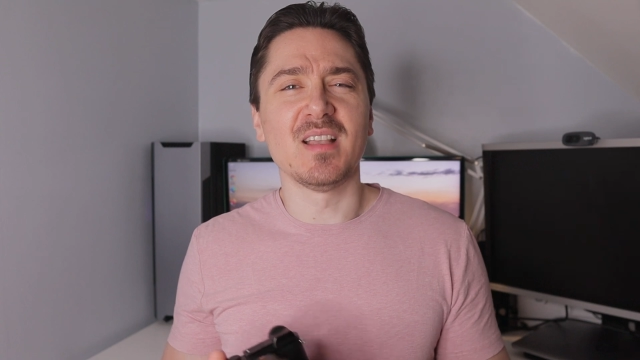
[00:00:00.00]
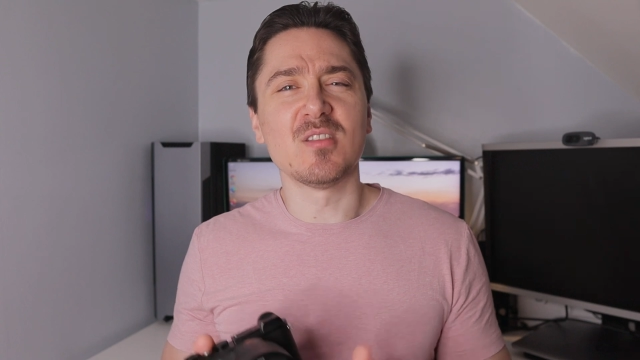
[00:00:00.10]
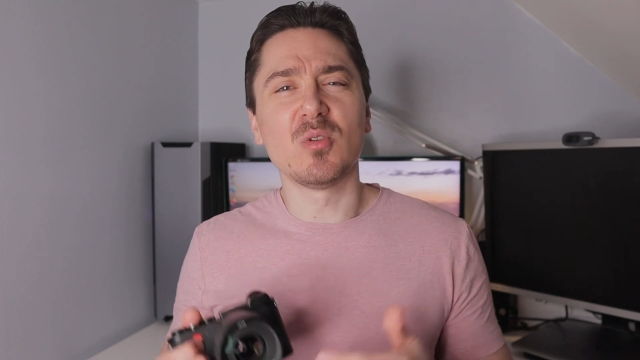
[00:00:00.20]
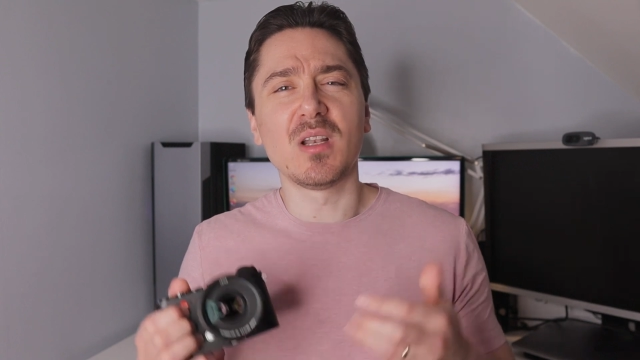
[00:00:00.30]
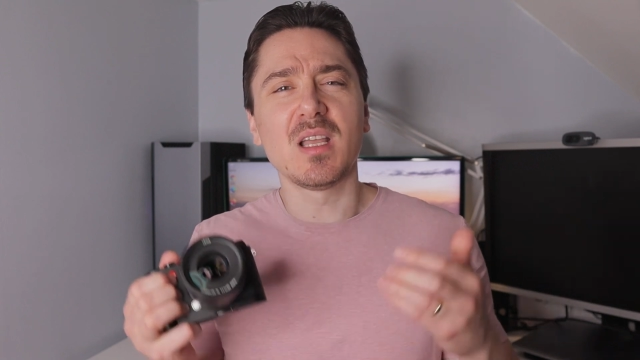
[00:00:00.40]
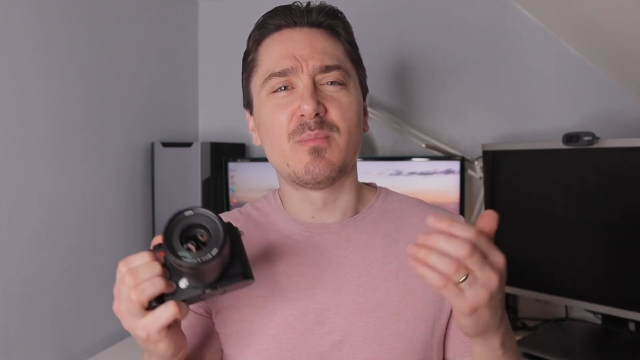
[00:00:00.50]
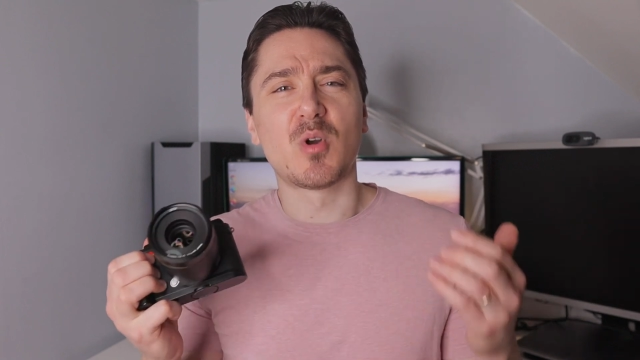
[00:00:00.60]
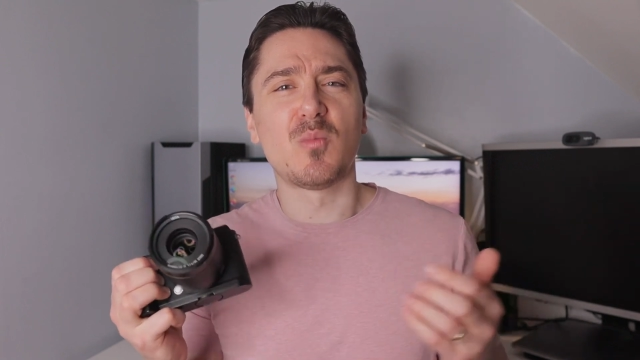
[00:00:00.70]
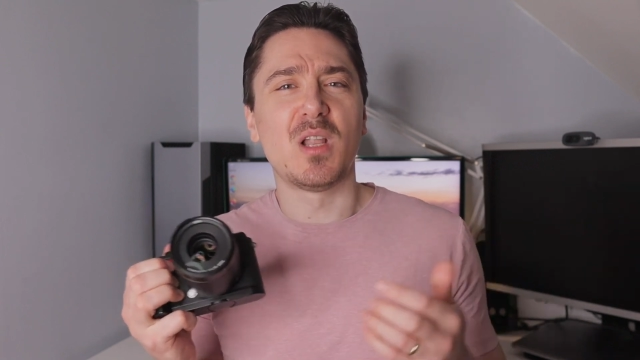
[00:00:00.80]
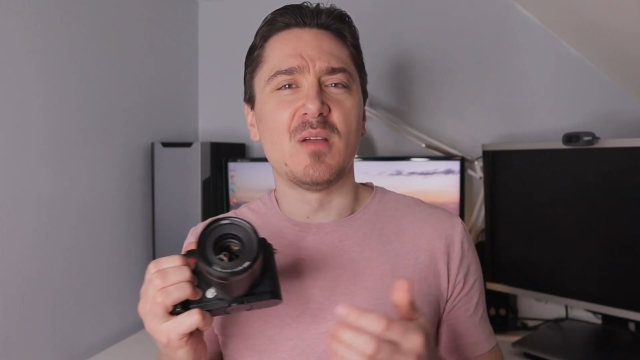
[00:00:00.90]
it's not really a
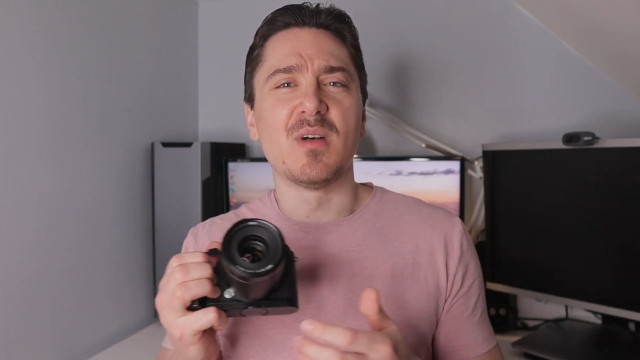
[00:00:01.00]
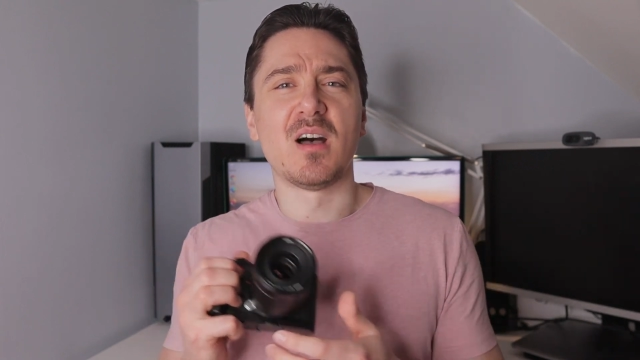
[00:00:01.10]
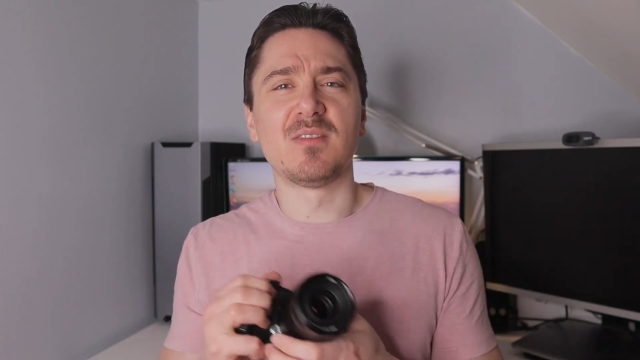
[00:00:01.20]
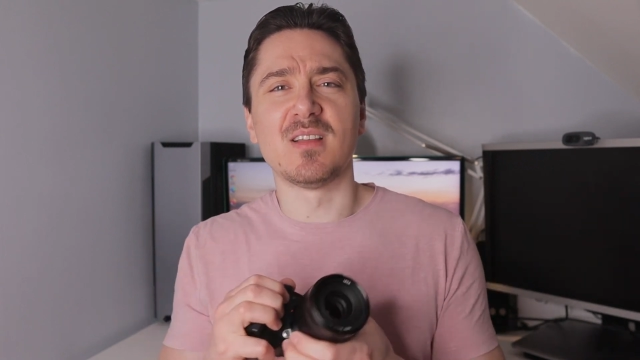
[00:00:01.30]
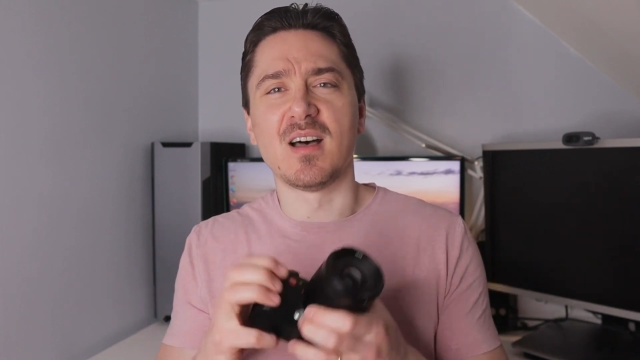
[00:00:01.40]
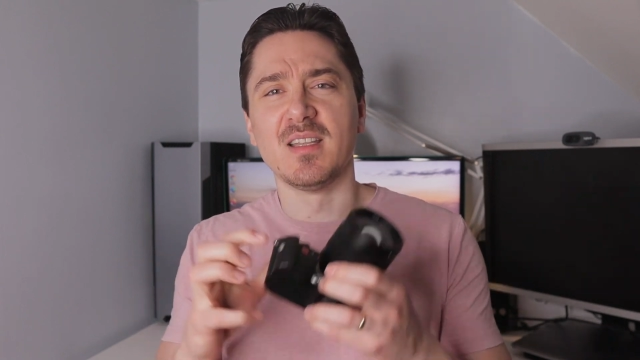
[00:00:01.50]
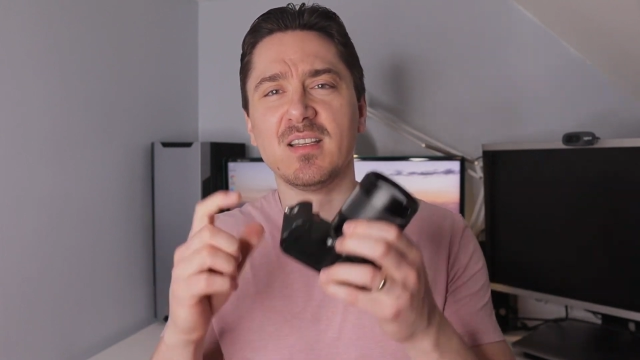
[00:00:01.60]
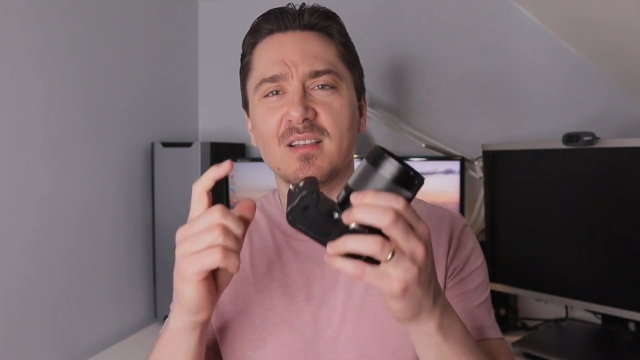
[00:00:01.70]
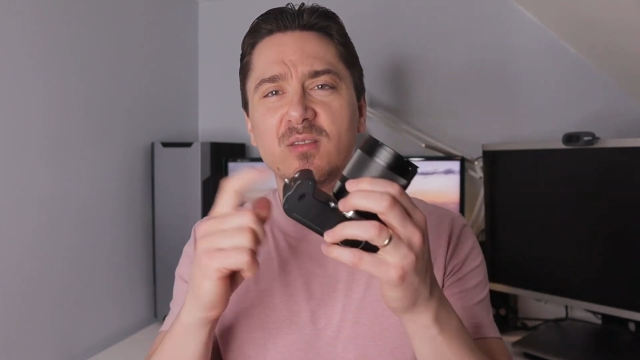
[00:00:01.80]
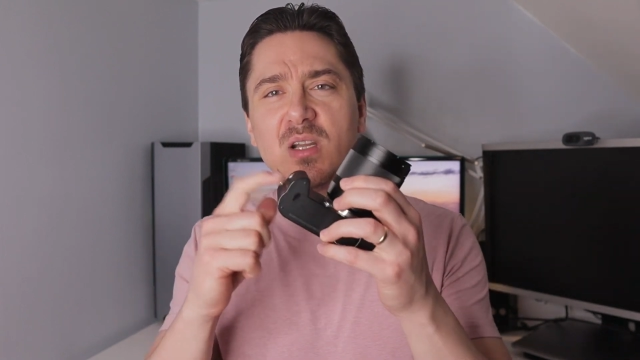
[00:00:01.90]
problem after adding
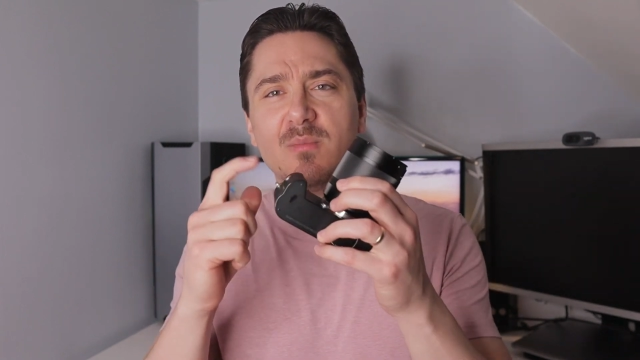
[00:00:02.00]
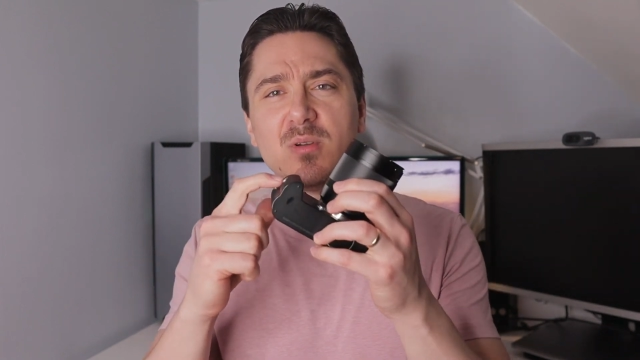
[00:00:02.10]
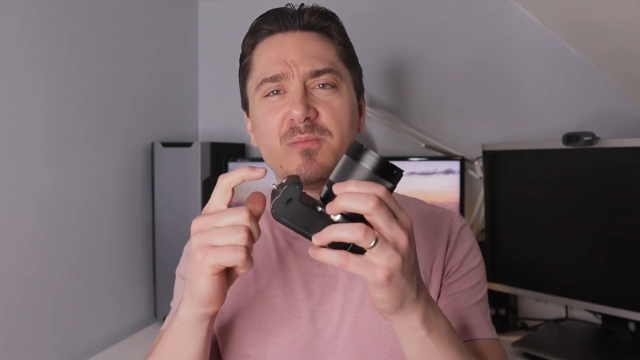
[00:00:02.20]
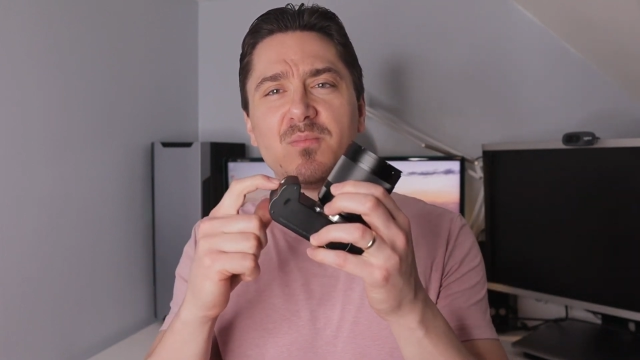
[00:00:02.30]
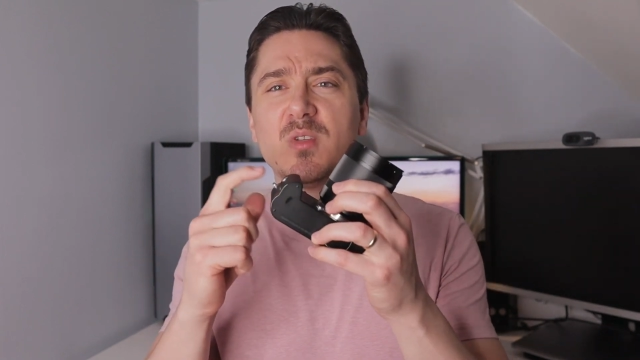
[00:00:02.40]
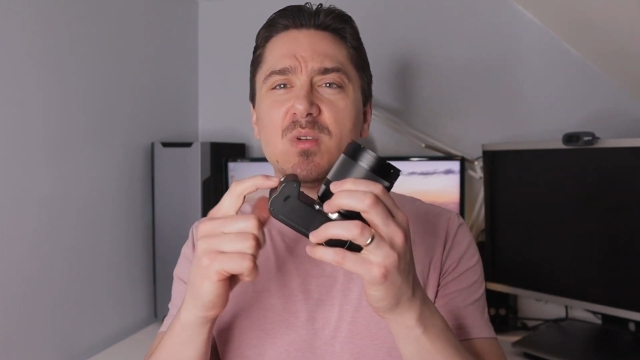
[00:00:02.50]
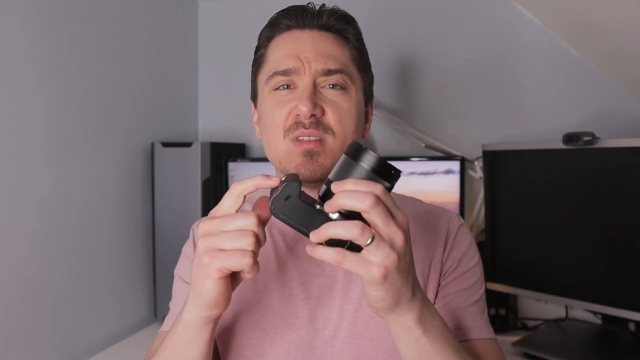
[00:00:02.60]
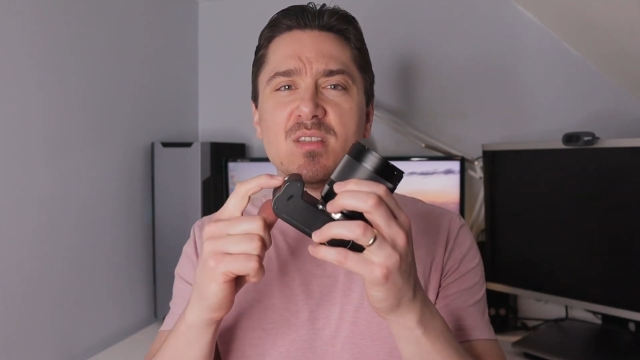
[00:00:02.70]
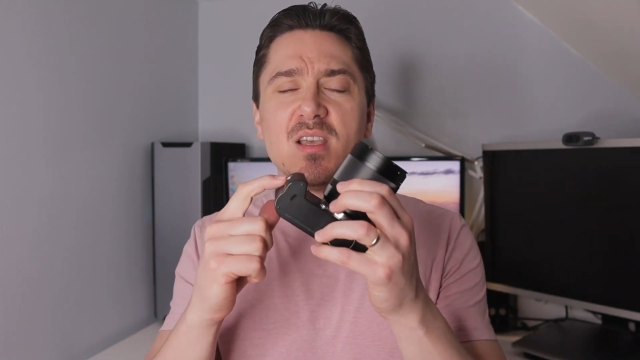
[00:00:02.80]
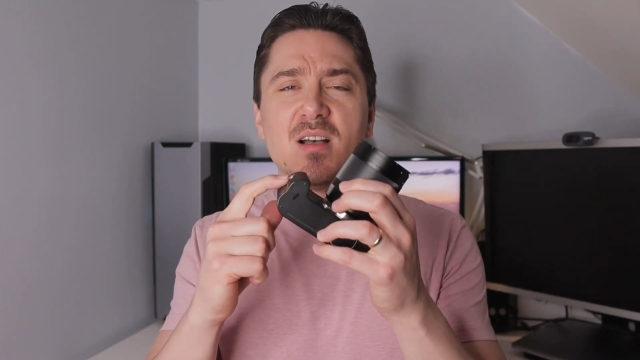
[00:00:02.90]
the grip to the
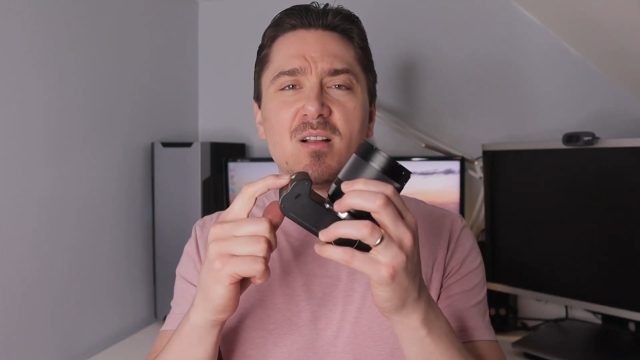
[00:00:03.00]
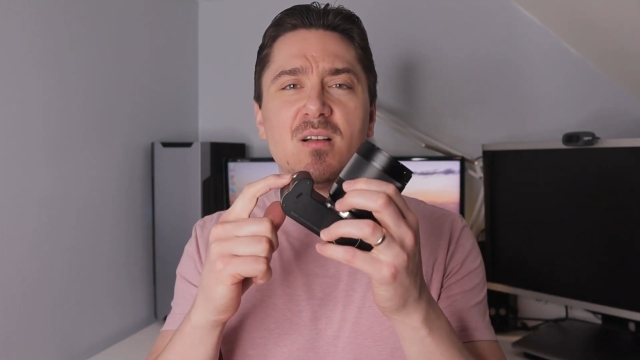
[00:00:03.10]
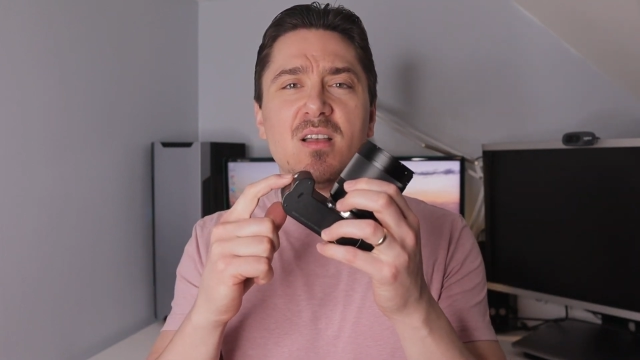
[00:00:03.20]
CL.